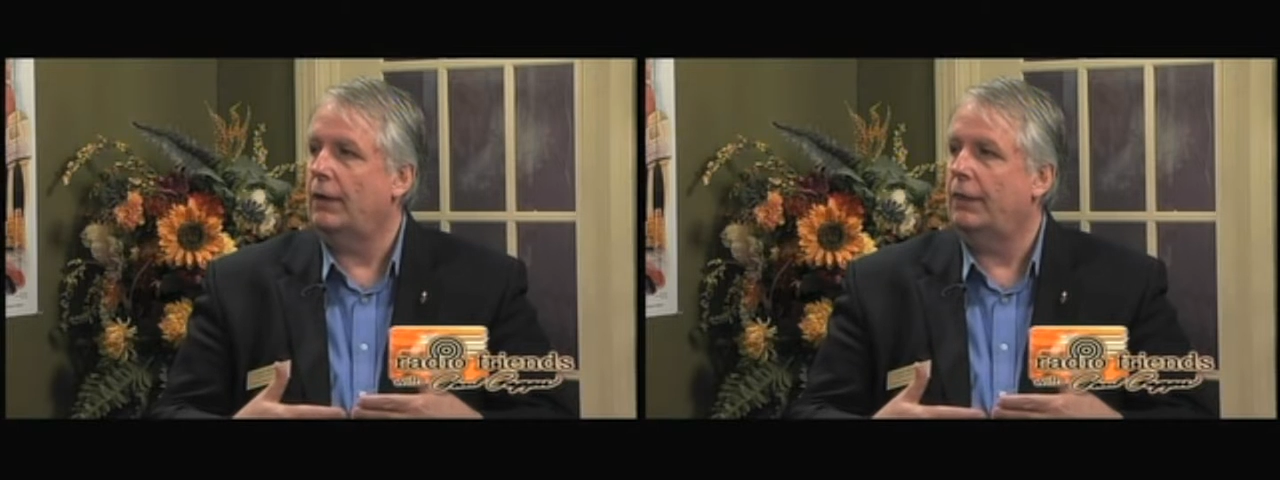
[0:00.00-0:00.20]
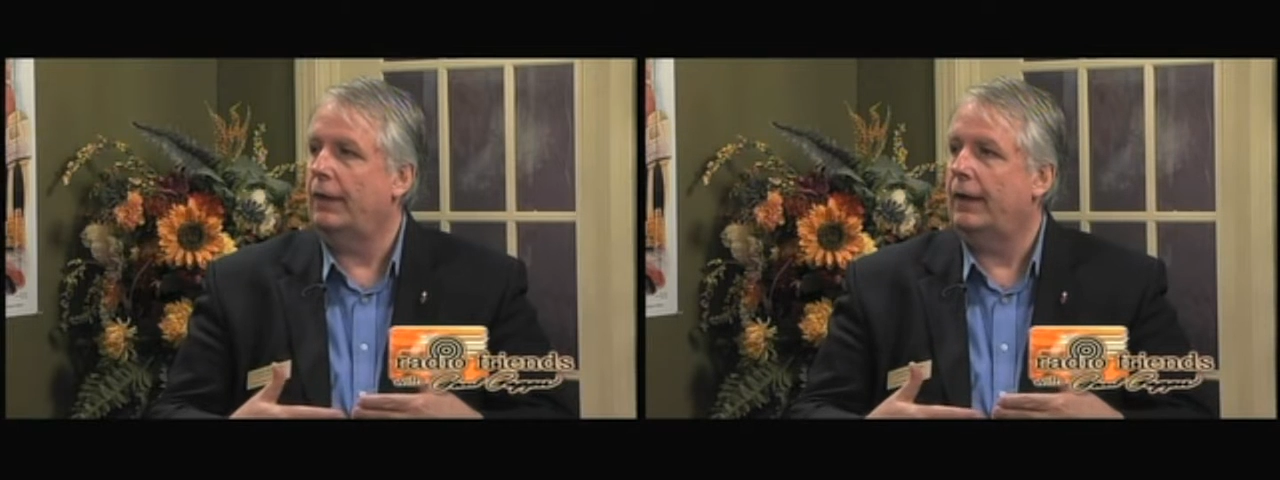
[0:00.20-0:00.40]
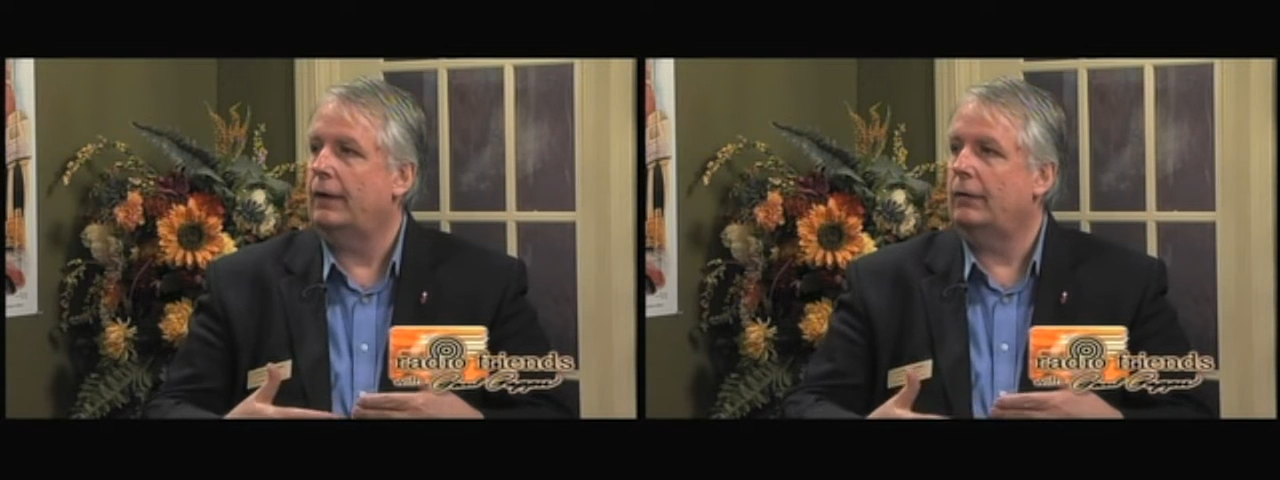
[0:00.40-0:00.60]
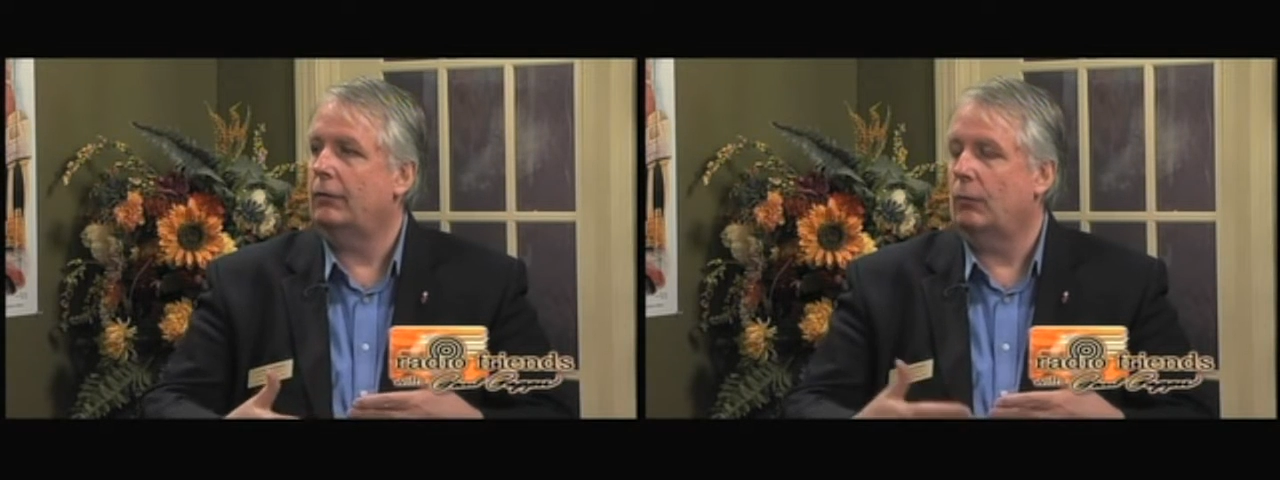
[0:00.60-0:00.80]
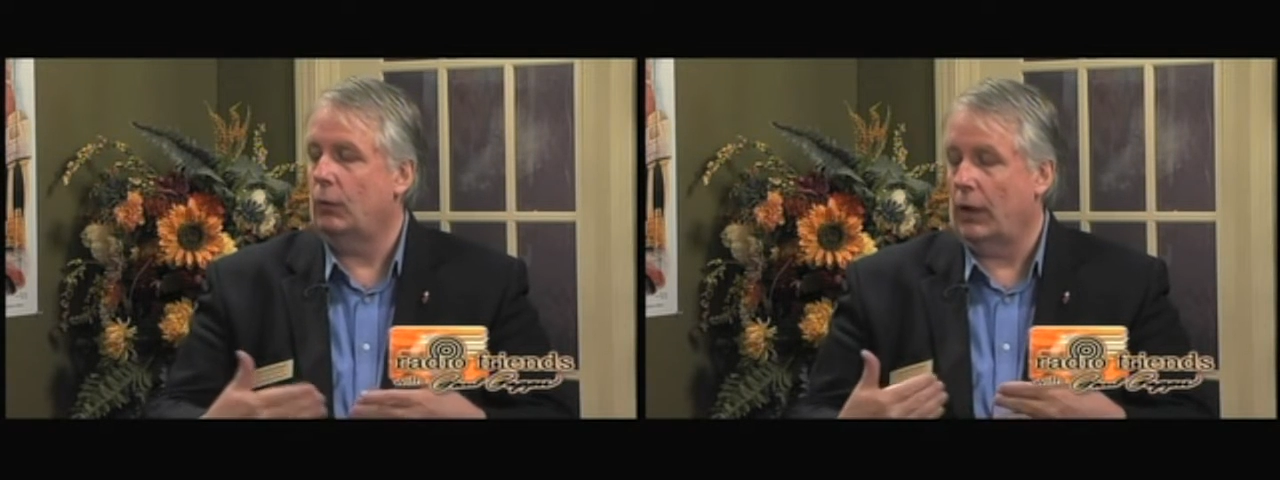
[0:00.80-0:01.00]
And that,
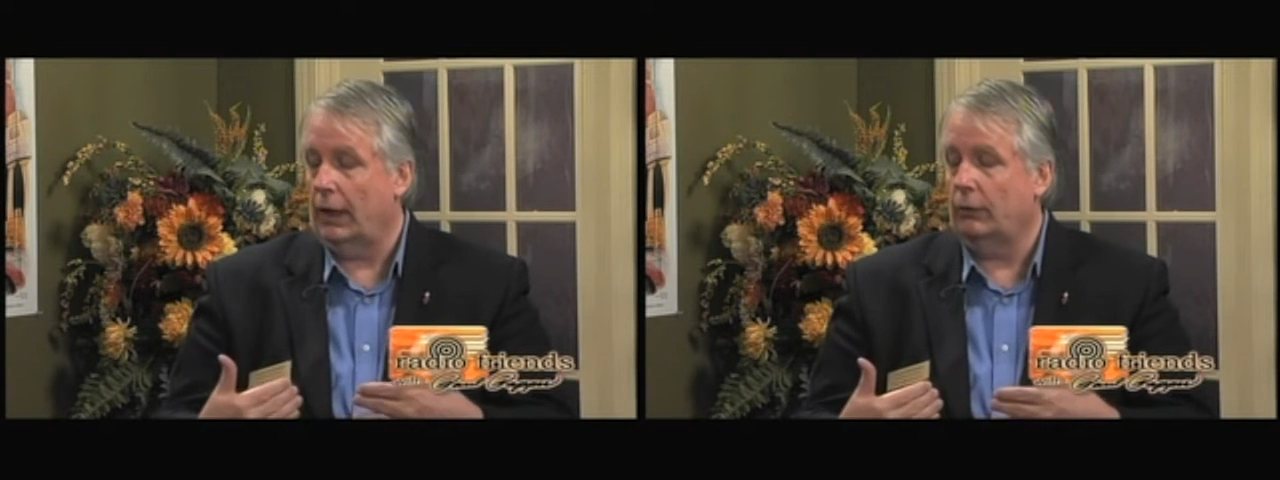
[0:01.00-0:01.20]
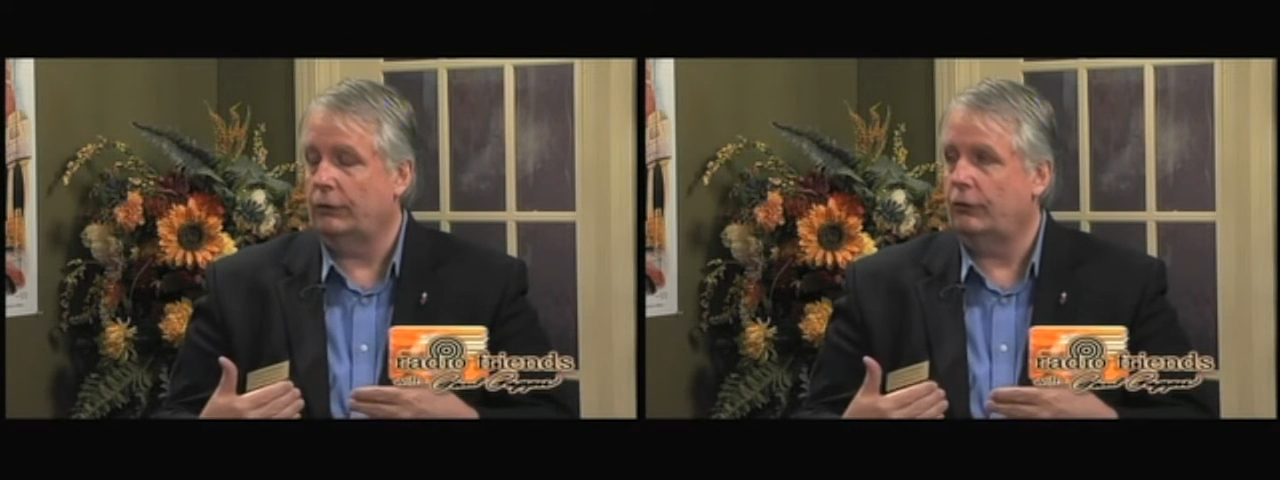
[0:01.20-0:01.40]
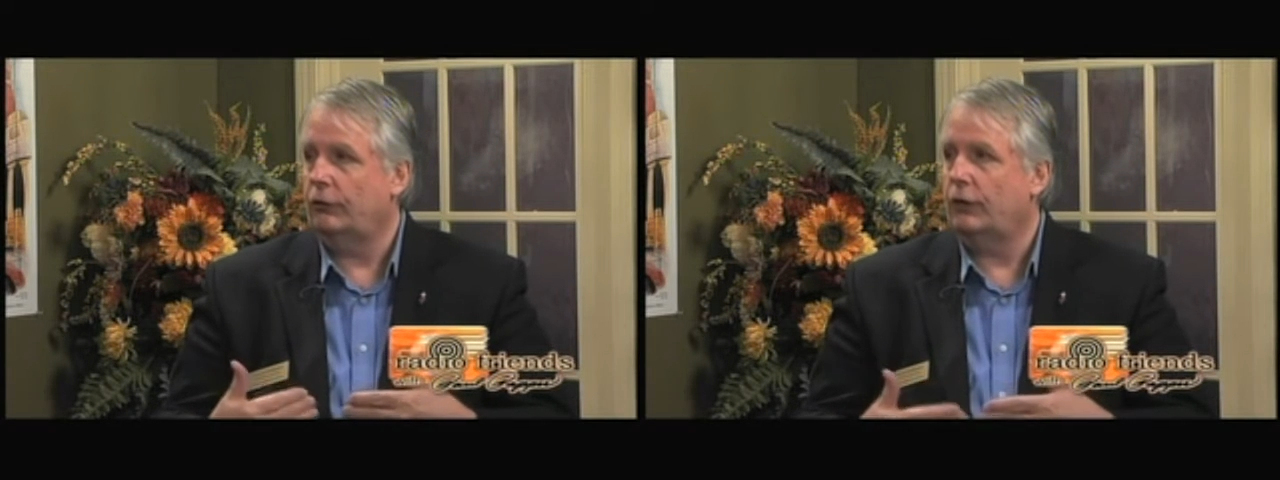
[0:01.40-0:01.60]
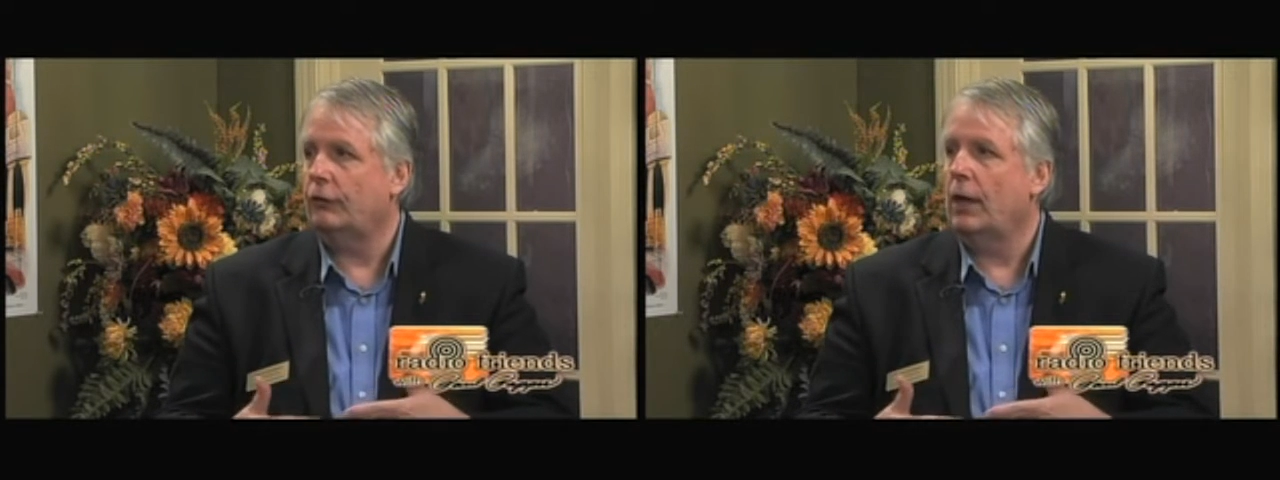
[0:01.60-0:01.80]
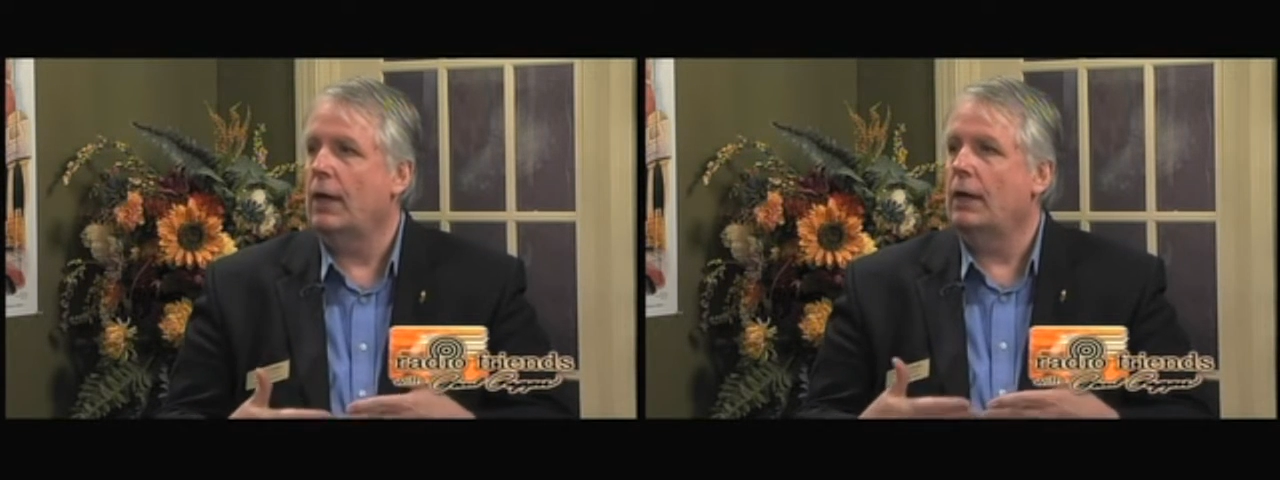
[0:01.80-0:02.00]
what I always suggest,